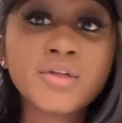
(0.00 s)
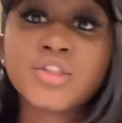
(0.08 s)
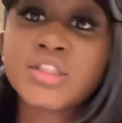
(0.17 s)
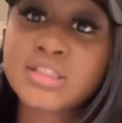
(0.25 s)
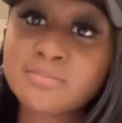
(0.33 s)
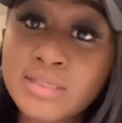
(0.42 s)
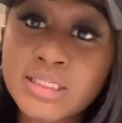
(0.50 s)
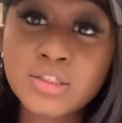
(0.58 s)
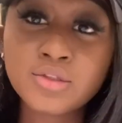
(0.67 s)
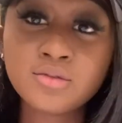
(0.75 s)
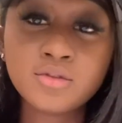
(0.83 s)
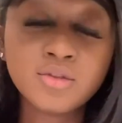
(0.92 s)
just me to
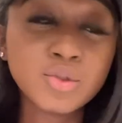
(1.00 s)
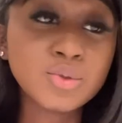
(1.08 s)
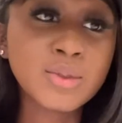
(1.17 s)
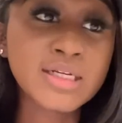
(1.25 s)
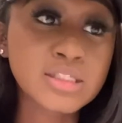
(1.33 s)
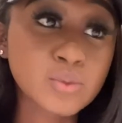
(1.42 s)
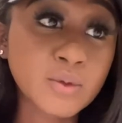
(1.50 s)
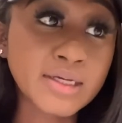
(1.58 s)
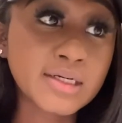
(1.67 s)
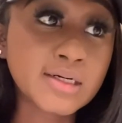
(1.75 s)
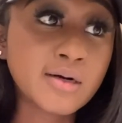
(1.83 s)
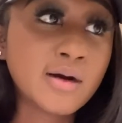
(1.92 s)
do as
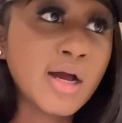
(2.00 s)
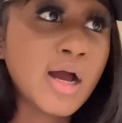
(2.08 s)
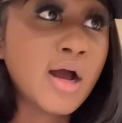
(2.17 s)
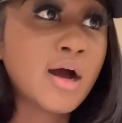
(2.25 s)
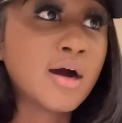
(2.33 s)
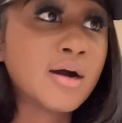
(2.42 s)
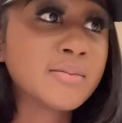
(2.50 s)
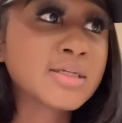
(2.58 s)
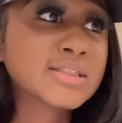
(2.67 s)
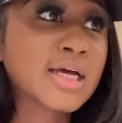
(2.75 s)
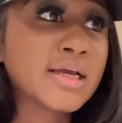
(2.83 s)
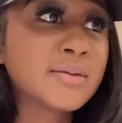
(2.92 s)
well
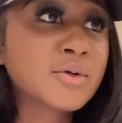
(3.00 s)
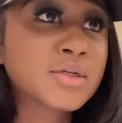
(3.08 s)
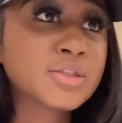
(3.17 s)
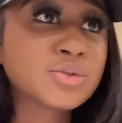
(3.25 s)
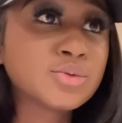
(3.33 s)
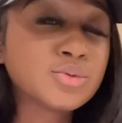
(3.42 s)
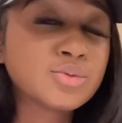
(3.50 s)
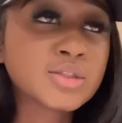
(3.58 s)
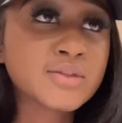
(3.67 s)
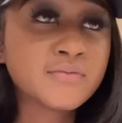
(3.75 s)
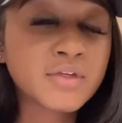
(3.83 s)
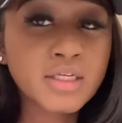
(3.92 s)
because um, I am going to do
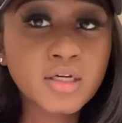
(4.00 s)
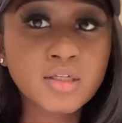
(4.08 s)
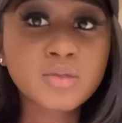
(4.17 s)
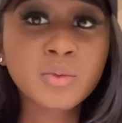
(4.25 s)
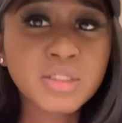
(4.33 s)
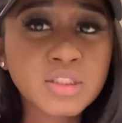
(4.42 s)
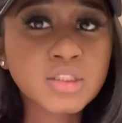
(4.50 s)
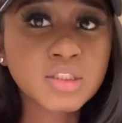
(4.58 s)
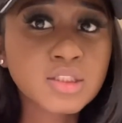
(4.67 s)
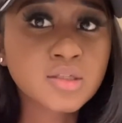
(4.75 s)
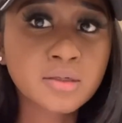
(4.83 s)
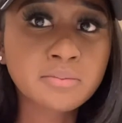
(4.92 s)
some videos where it's
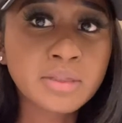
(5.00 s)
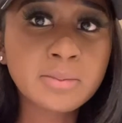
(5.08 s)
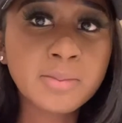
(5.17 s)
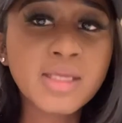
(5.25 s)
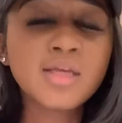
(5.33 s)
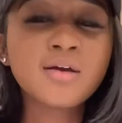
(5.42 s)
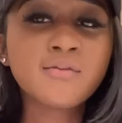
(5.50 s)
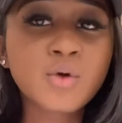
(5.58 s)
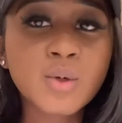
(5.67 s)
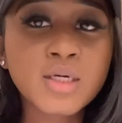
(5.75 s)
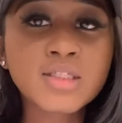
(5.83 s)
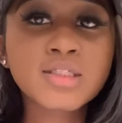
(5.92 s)
just going to be me of
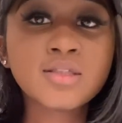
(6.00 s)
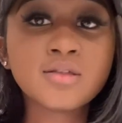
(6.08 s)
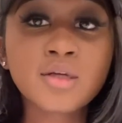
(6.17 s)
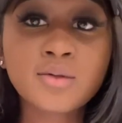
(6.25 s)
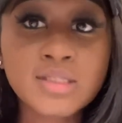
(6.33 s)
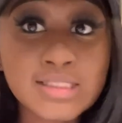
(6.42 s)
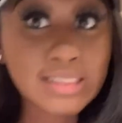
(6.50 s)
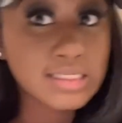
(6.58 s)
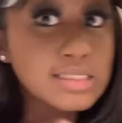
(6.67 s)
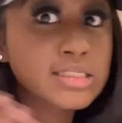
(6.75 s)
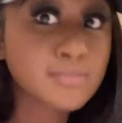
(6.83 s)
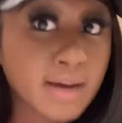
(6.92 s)
course you know this
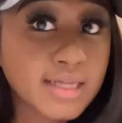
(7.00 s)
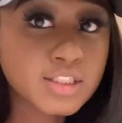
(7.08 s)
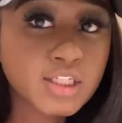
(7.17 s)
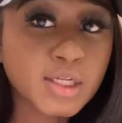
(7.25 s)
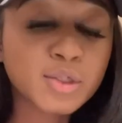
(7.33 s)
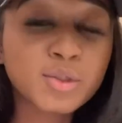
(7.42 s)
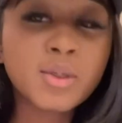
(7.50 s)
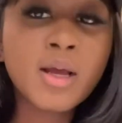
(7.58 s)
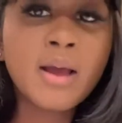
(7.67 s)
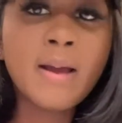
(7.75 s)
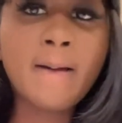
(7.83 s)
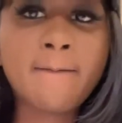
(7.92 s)
is my channel
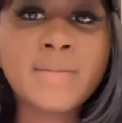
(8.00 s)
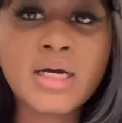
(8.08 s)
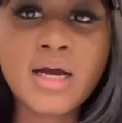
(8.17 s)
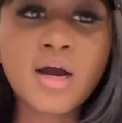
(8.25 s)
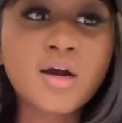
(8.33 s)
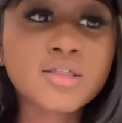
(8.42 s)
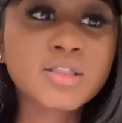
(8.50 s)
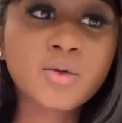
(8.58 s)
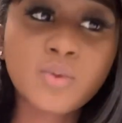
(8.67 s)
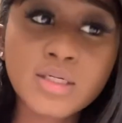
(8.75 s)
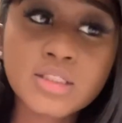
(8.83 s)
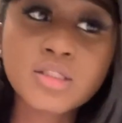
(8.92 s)
but I also
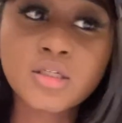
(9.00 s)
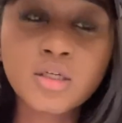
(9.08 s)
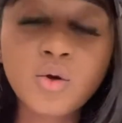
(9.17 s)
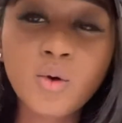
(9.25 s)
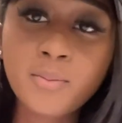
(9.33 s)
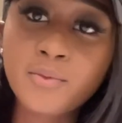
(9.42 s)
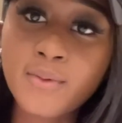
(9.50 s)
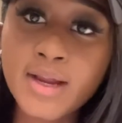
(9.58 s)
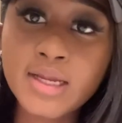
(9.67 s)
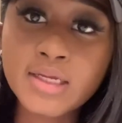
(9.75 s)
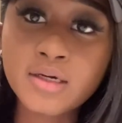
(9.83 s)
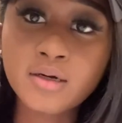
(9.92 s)
wanted to
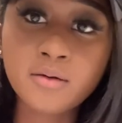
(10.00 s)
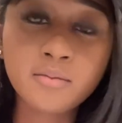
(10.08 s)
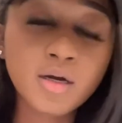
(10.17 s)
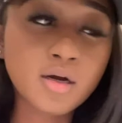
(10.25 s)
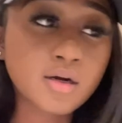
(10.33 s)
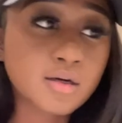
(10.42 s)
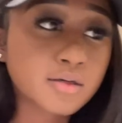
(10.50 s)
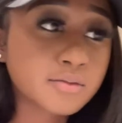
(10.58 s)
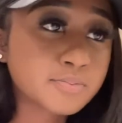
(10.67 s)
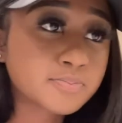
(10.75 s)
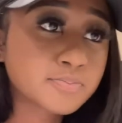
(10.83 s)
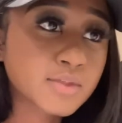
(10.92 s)
incorporate him
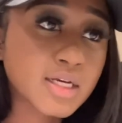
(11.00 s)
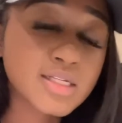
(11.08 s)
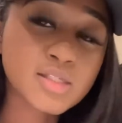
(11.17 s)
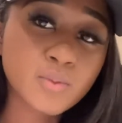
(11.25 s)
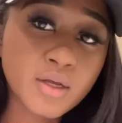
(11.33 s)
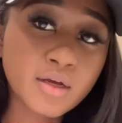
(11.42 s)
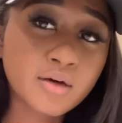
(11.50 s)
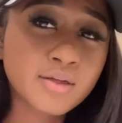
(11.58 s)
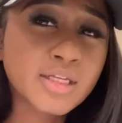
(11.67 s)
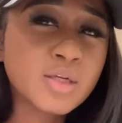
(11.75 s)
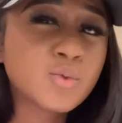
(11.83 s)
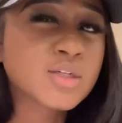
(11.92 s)
um, as well
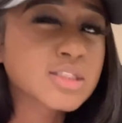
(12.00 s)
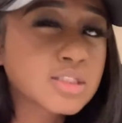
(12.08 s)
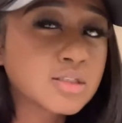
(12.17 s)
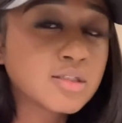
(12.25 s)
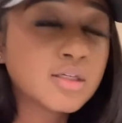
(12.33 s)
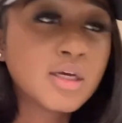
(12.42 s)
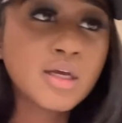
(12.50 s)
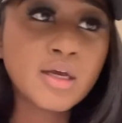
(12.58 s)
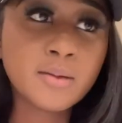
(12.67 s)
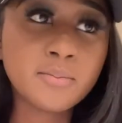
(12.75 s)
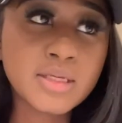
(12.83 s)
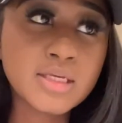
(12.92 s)
and he wants to
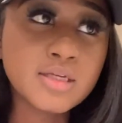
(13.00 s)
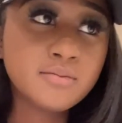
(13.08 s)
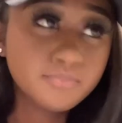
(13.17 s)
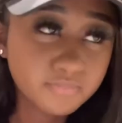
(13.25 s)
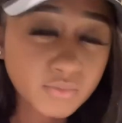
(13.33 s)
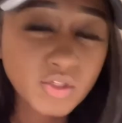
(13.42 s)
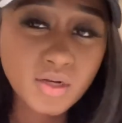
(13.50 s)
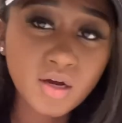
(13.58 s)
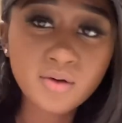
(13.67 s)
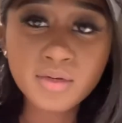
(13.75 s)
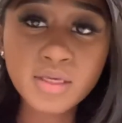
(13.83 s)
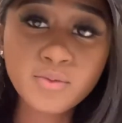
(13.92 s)
be you
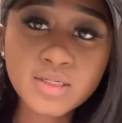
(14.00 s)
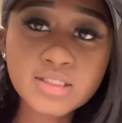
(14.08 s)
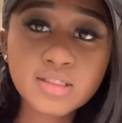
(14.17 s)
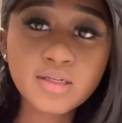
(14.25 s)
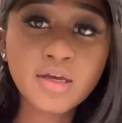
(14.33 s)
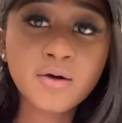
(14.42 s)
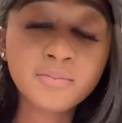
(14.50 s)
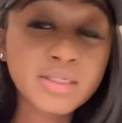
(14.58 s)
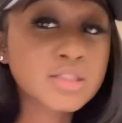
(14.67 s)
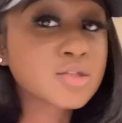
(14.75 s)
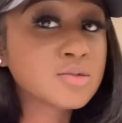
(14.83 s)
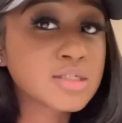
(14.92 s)
know he wants to help
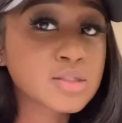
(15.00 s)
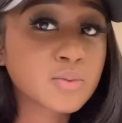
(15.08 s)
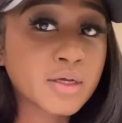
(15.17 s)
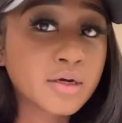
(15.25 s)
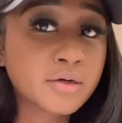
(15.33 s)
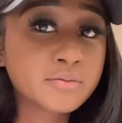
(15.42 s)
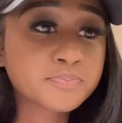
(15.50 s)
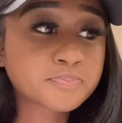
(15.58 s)
me too as well